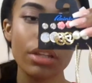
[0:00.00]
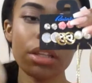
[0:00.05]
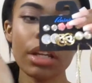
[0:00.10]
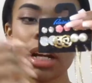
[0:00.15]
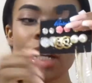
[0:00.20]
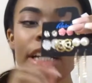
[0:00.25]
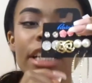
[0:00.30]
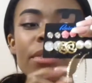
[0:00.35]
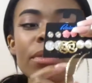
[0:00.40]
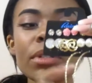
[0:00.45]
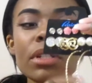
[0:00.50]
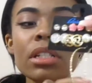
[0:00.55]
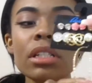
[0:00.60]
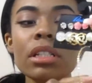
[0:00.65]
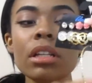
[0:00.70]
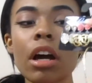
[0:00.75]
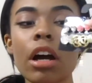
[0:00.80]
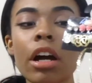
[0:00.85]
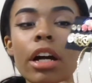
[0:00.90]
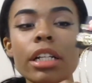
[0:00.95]
The next
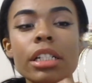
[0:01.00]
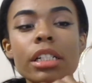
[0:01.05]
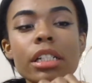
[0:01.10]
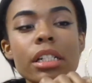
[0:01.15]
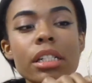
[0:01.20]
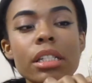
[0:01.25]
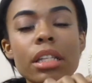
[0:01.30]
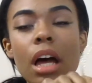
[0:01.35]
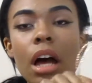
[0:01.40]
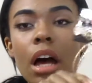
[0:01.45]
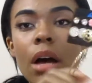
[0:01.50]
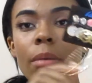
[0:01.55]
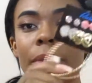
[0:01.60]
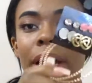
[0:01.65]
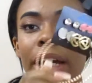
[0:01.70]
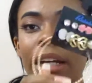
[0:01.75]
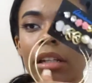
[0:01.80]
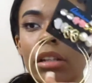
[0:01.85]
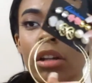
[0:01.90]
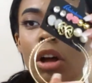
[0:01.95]
one are just
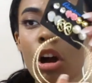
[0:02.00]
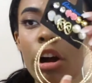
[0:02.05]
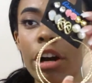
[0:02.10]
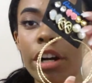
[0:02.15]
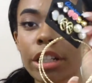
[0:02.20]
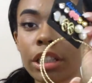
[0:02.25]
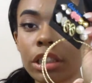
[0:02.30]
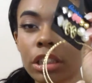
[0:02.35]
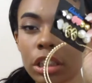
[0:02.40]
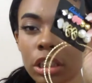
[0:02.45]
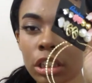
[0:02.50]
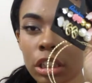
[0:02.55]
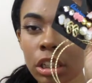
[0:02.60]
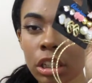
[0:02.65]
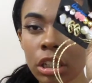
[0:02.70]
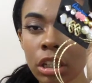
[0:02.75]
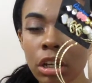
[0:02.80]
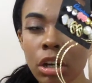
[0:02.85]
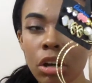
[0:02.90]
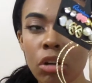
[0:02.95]
like large
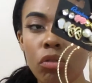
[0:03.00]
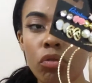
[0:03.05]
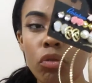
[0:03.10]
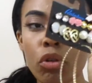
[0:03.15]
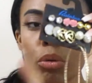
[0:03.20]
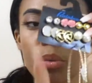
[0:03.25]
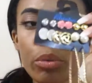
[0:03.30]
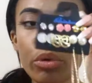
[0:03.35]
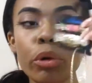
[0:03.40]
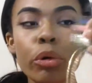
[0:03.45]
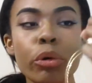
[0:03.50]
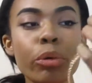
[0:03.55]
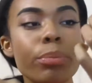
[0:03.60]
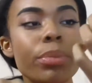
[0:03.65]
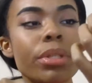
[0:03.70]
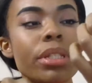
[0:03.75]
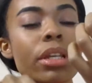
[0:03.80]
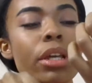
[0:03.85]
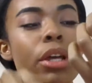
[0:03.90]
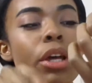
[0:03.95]
rope
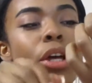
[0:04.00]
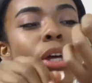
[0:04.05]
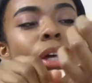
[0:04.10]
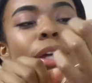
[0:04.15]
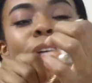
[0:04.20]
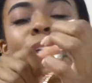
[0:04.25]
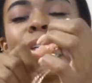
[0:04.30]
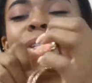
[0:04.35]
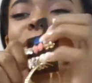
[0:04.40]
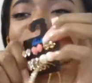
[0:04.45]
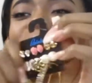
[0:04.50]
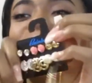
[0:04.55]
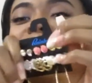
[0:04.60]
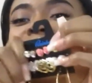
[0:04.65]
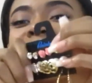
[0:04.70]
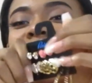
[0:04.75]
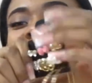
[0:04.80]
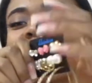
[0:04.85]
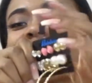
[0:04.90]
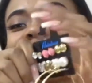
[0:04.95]
hoops. So
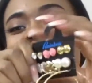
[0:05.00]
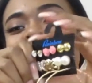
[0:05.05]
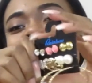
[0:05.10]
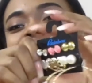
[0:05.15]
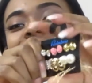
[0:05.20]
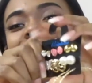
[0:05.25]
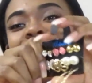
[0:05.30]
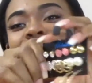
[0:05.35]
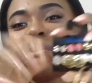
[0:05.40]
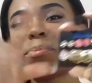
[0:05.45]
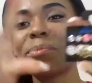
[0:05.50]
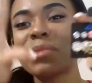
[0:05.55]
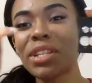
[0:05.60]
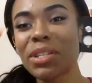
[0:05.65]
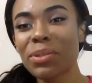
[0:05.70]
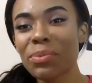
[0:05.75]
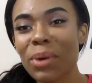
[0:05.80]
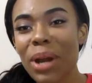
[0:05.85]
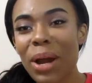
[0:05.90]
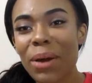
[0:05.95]
with the top,
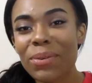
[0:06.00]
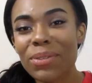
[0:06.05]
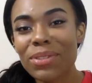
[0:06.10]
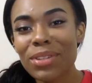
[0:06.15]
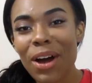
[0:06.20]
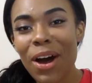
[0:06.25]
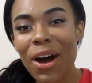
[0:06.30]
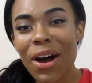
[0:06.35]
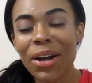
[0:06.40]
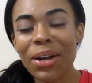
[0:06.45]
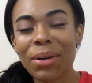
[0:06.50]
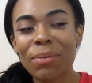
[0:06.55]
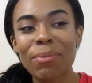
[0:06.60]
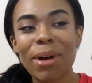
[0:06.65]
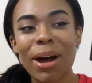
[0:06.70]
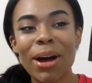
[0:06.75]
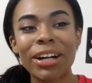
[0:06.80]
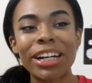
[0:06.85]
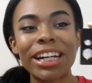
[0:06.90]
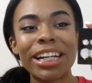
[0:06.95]
this is what I was talking
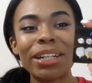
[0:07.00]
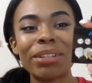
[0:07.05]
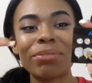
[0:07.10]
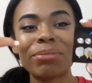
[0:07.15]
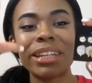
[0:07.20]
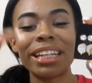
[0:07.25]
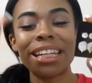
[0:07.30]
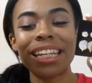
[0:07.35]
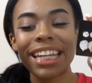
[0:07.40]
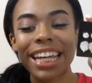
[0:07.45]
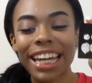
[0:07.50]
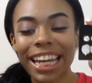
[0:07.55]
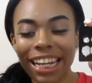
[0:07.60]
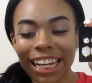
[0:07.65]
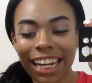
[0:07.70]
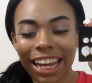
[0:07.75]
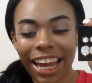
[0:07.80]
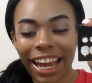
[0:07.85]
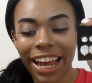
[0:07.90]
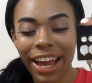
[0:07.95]
about in the
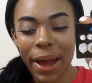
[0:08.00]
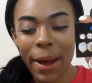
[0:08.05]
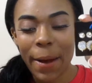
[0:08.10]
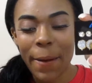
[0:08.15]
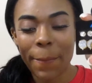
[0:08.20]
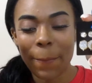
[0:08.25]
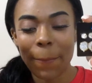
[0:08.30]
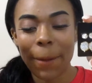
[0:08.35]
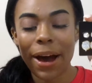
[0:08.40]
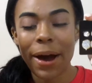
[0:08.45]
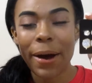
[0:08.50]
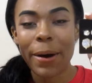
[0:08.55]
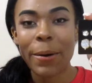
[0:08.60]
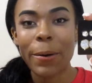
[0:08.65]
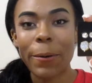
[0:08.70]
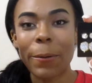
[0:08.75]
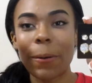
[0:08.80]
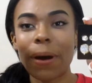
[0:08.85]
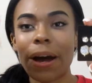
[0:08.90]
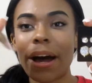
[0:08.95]
beginning
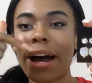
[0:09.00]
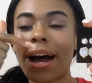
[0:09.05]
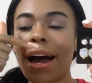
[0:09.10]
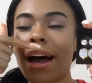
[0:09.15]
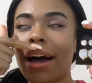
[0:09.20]
about